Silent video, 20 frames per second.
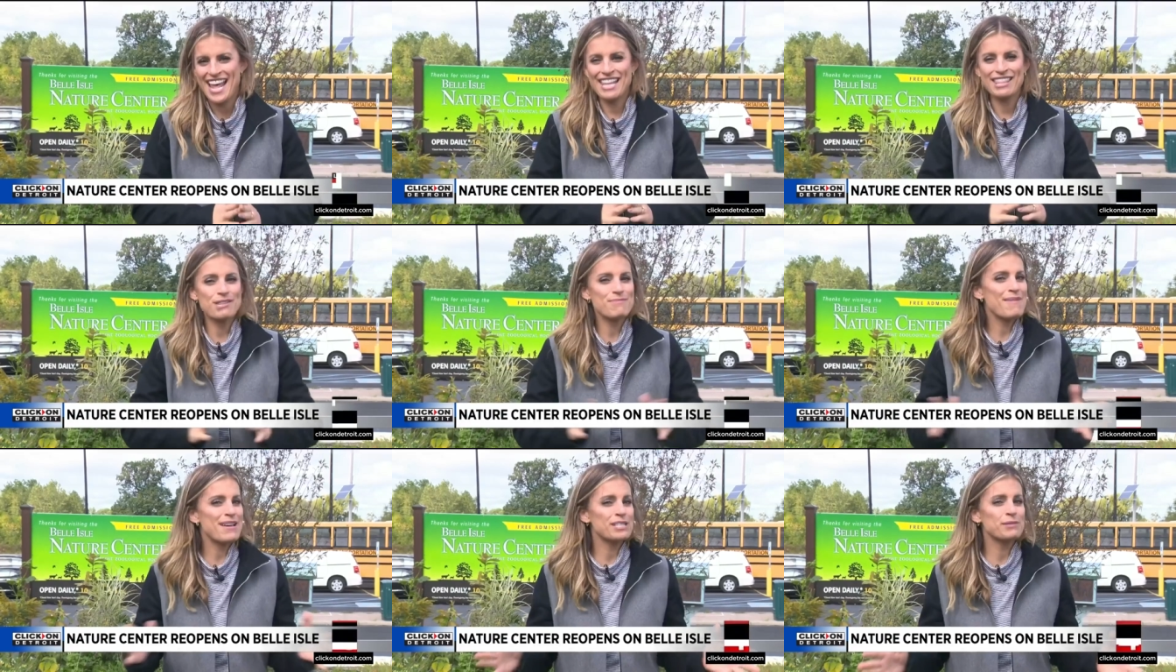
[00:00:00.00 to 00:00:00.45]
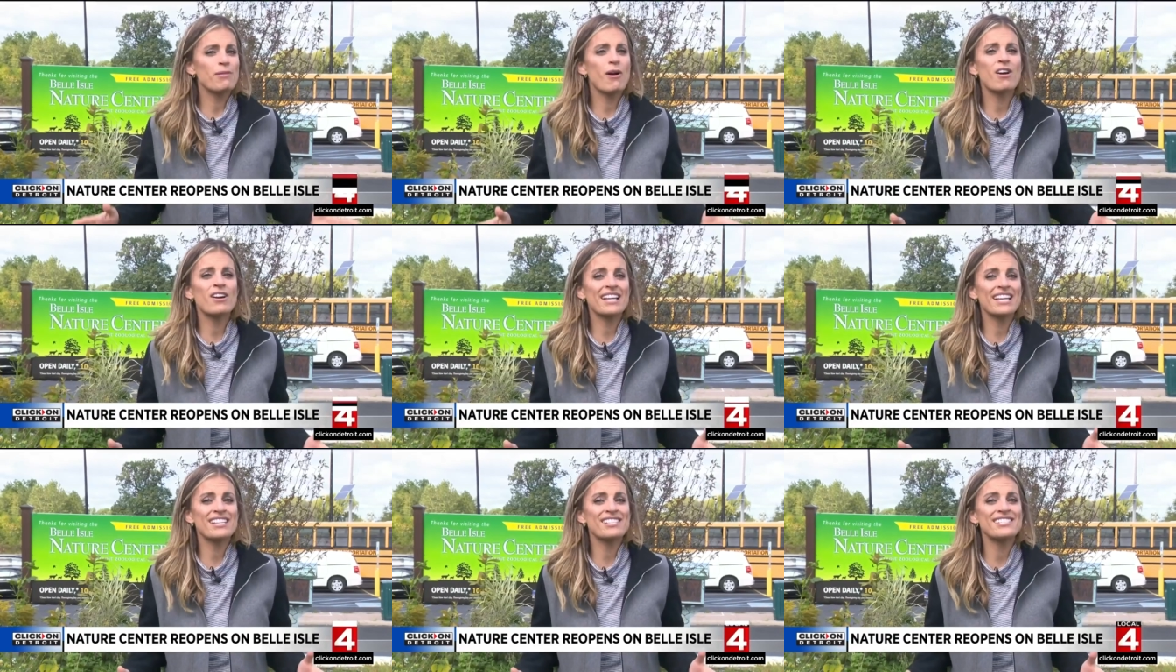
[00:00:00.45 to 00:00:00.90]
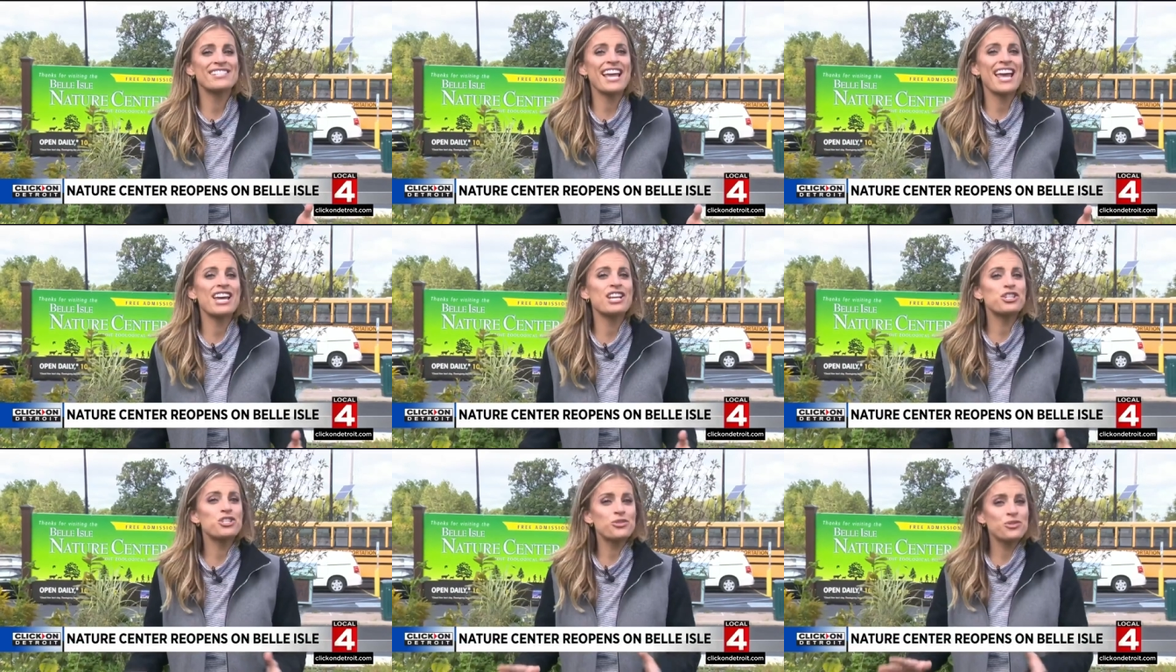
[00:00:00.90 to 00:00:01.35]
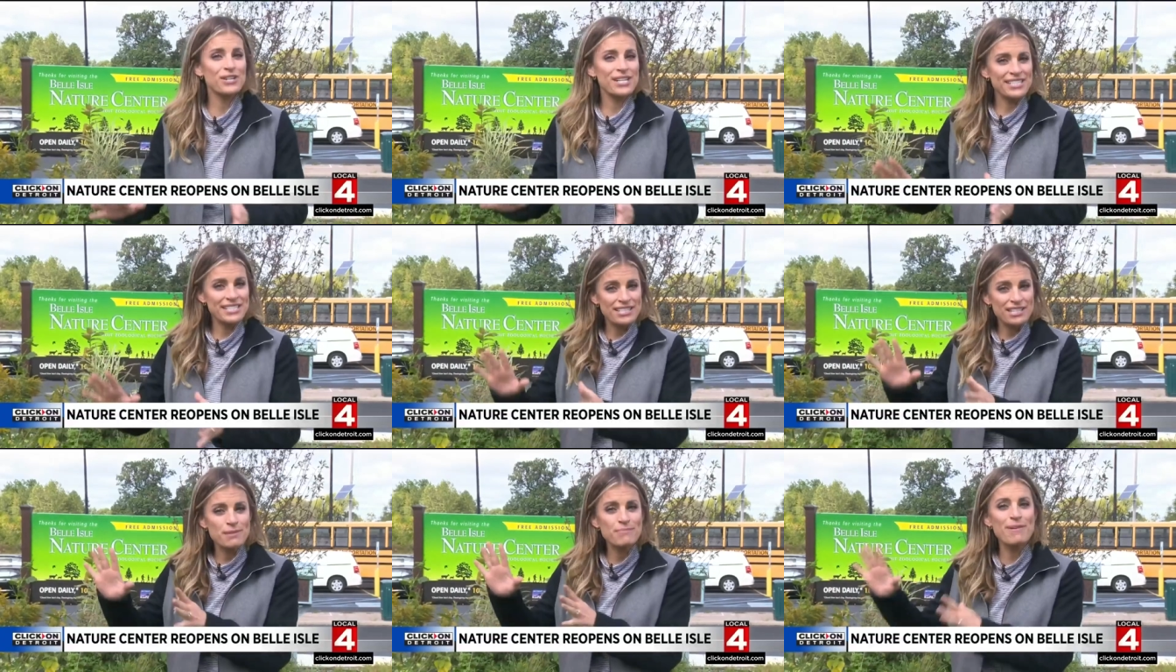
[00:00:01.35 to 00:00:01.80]
And the best part is entry
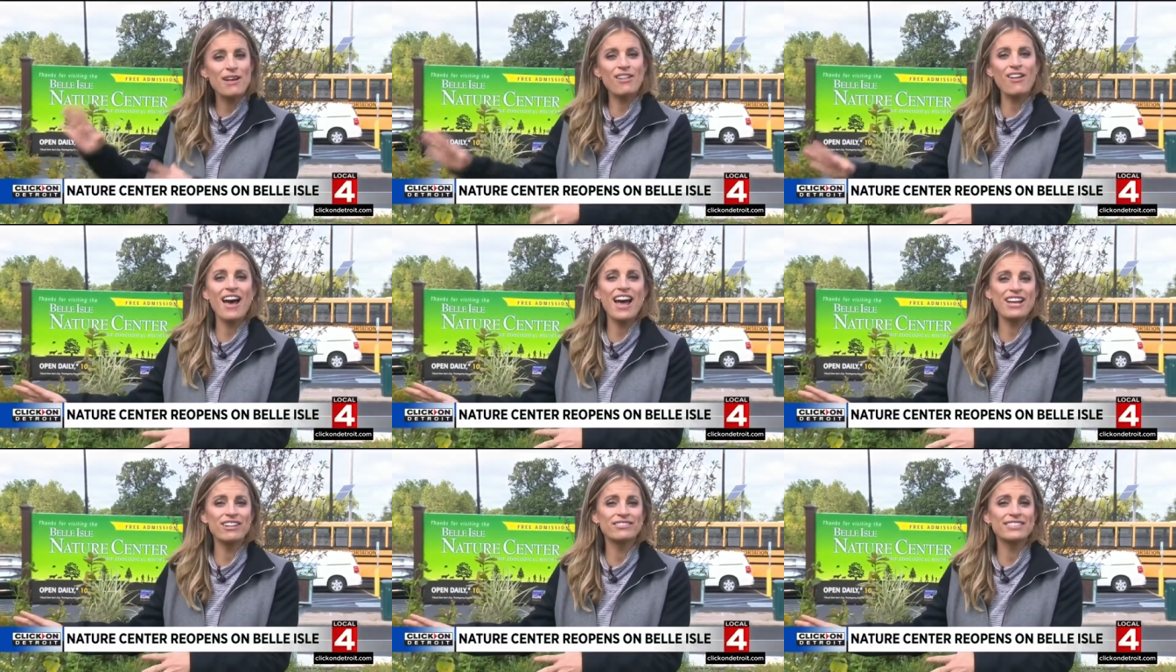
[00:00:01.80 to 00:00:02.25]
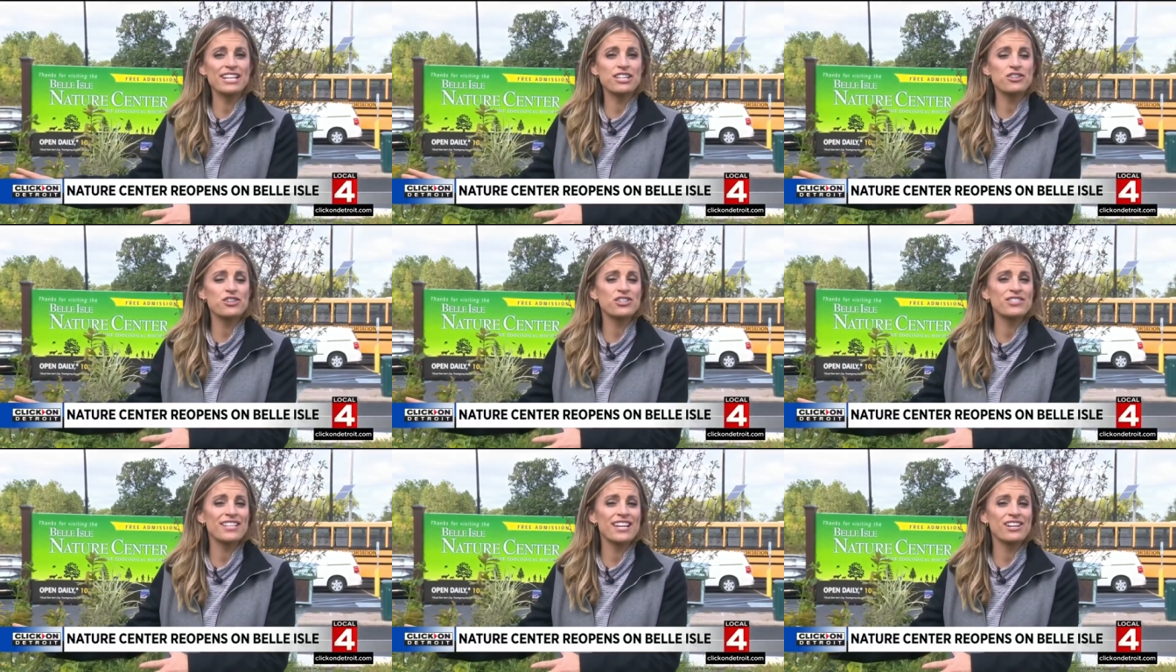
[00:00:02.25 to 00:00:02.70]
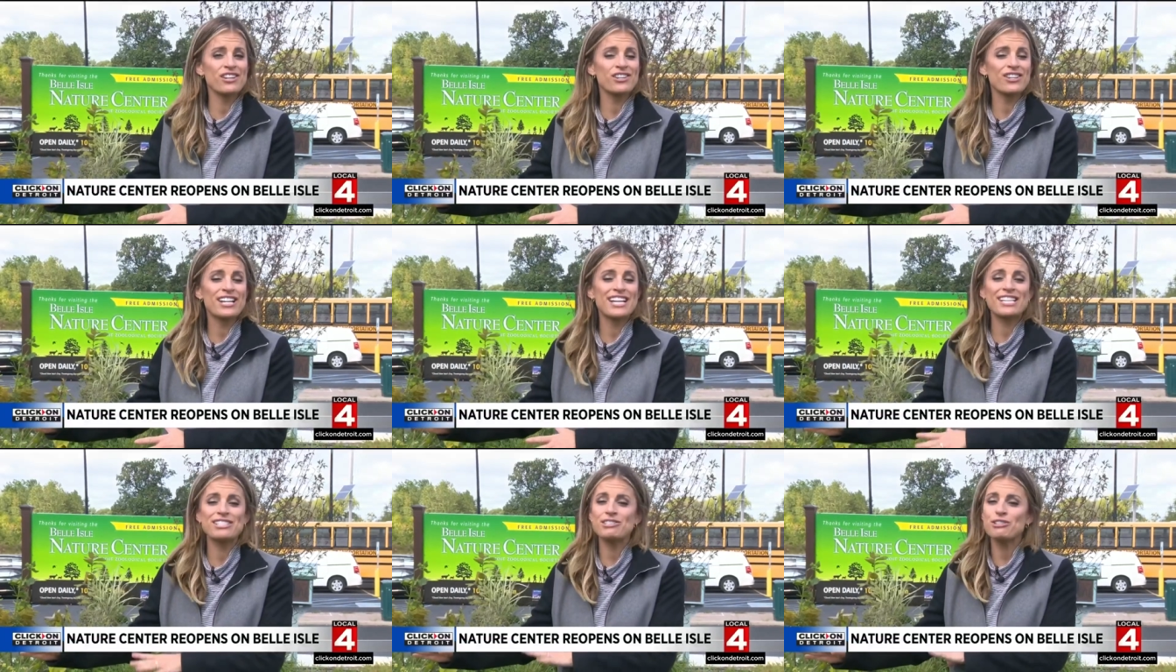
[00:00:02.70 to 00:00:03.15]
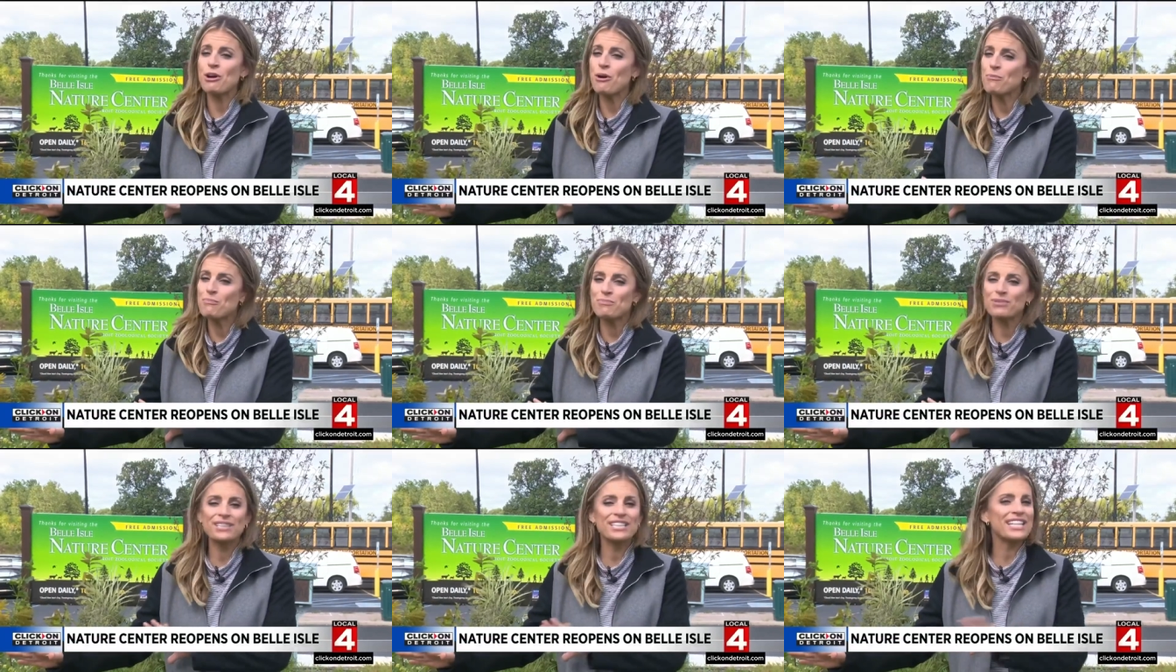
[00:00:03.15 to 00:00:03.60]
to the Belle Isle Nature Center is
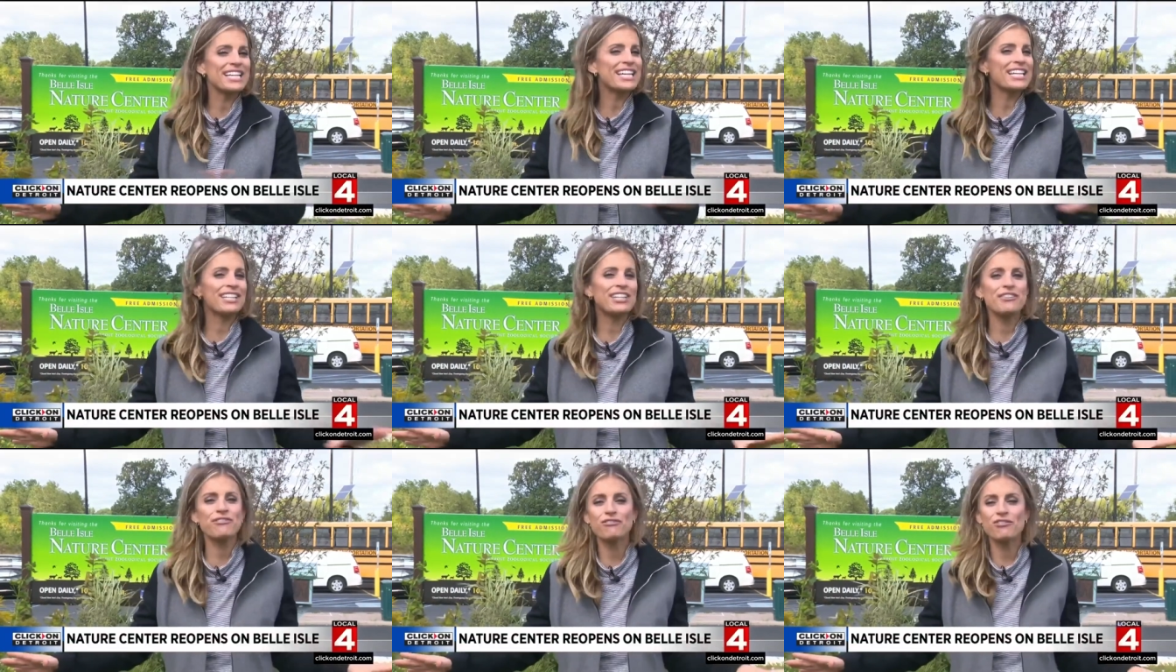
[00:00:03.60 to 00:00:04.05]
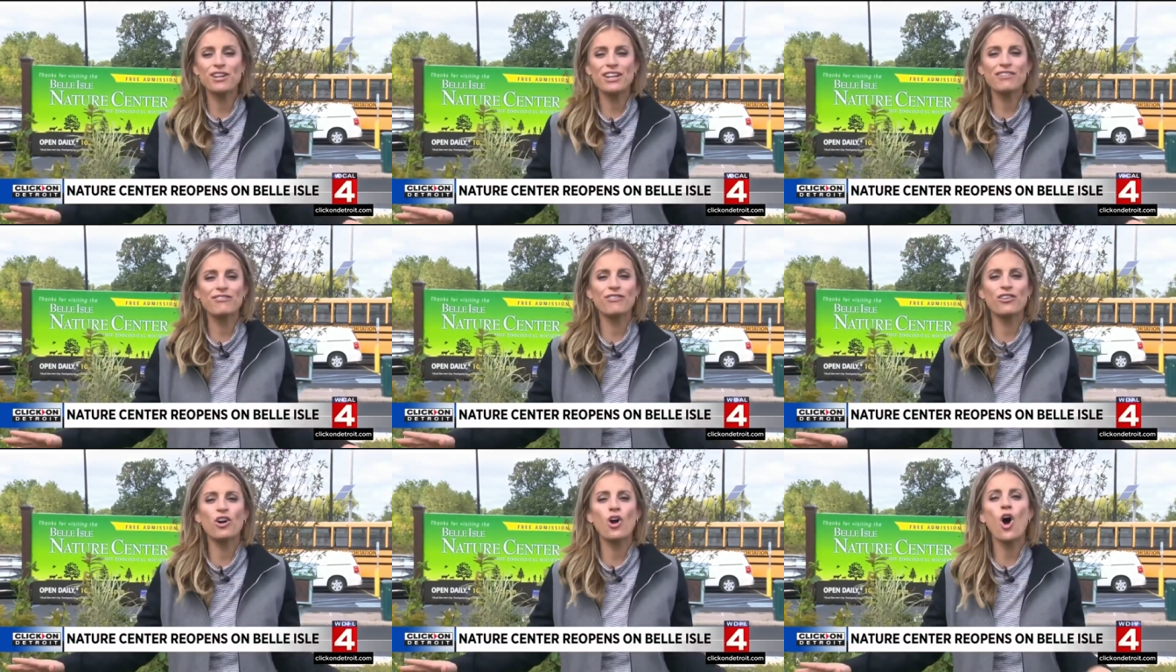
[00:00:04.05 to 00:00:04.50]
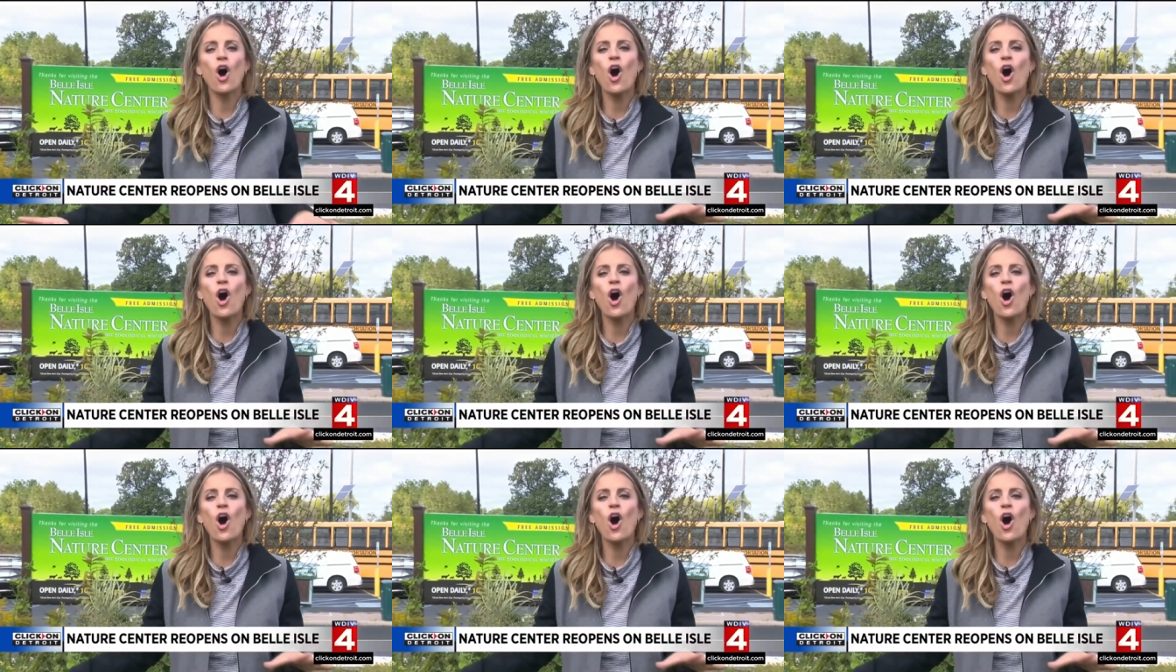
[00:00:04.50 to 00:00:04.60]
completely free for